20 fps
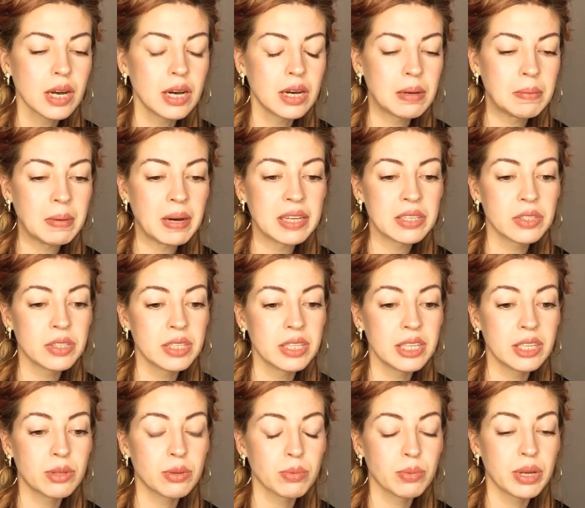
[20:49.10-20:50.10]
Um,
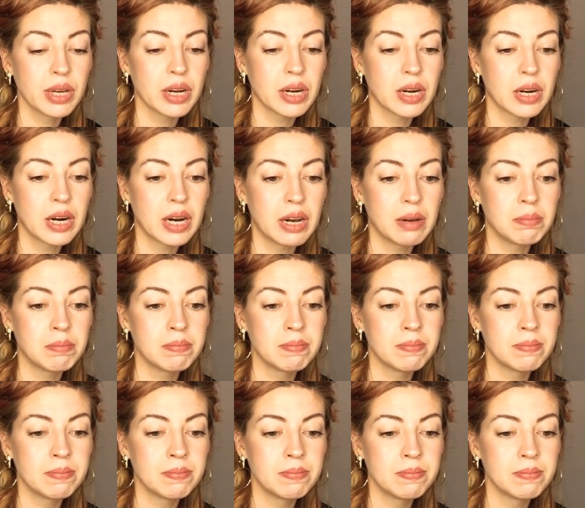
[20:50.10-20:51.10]
underneath we are,
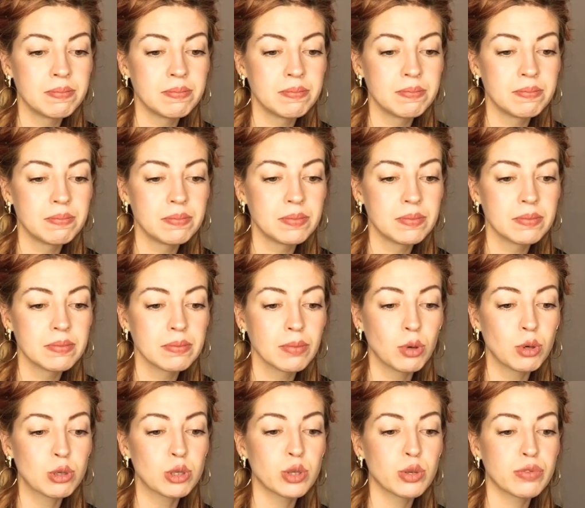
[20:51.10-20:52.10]
um,
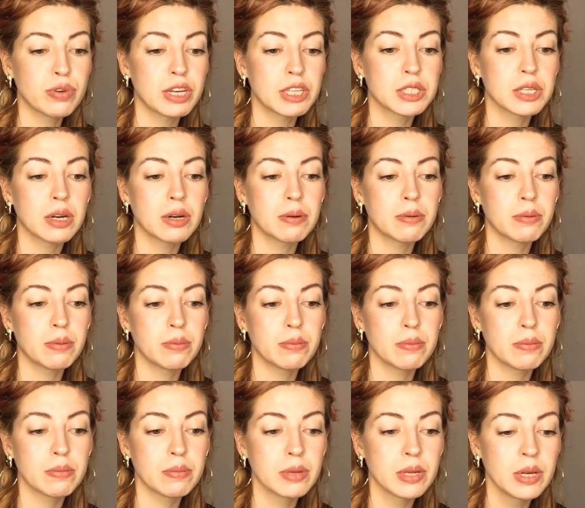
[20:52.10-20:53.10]
most of us are
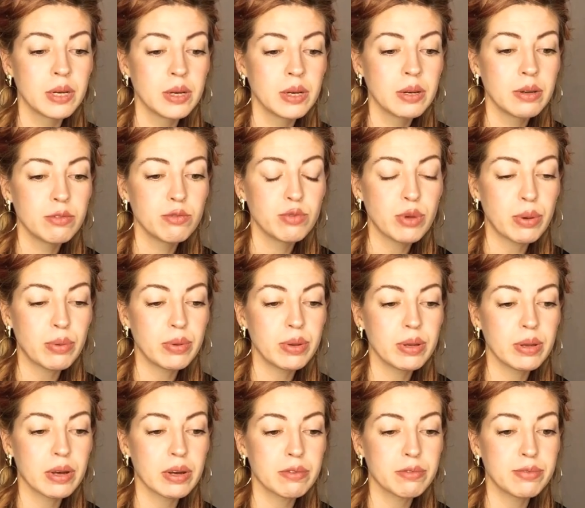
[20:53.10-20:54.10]

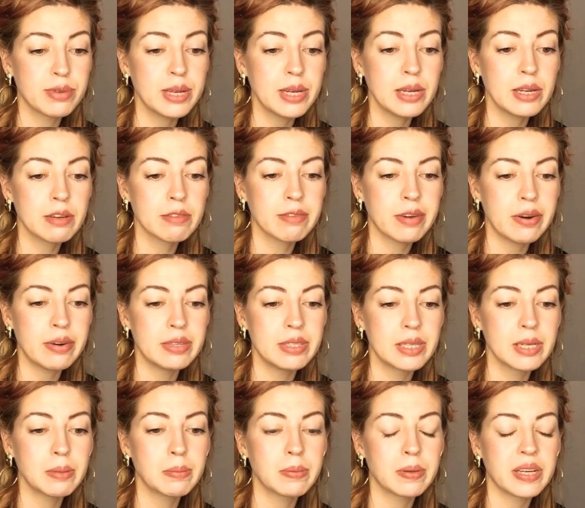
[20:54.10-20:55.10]
very uh, feeling very
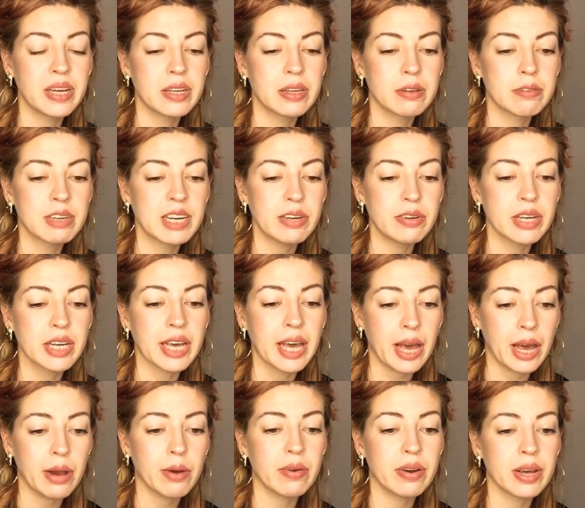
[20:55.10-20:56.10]
deeply and are very
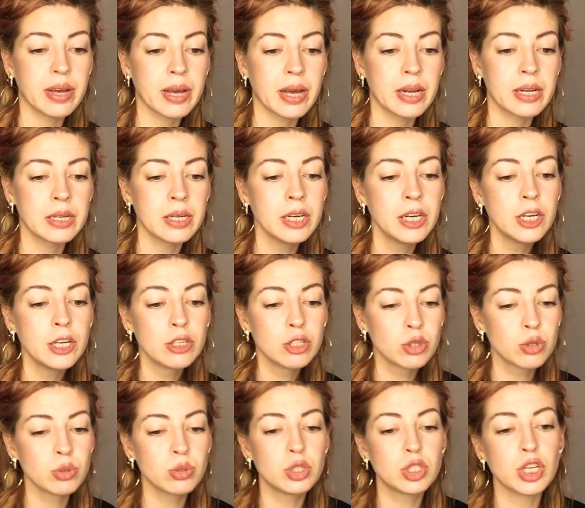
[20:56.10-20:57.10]
caring and
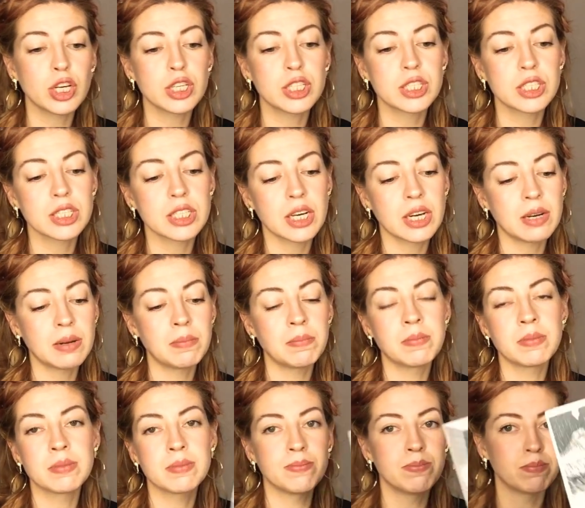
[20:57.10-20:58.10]
to just
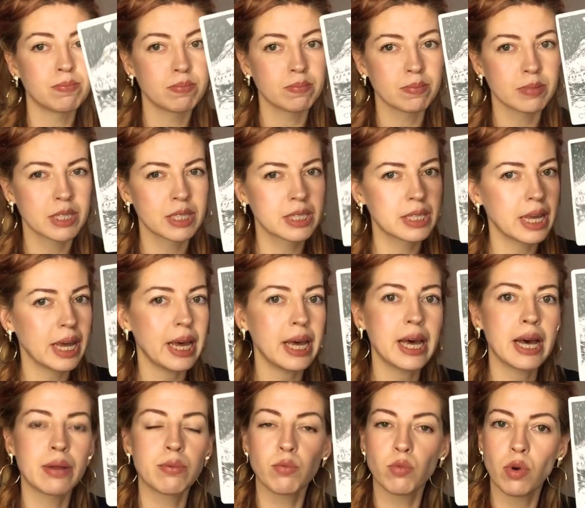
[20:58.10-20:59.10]
um,
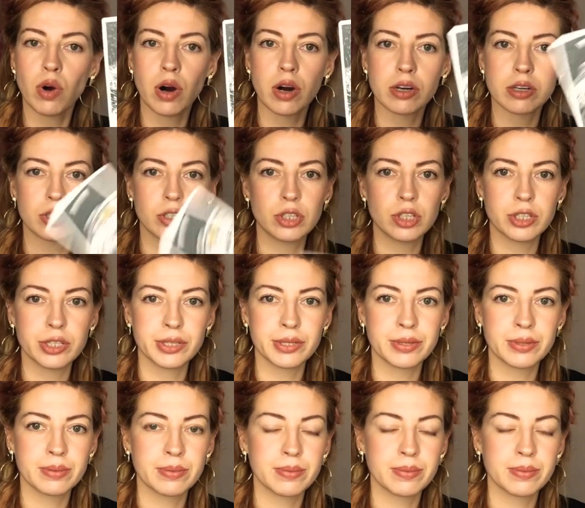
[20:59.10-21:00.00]
stay and watch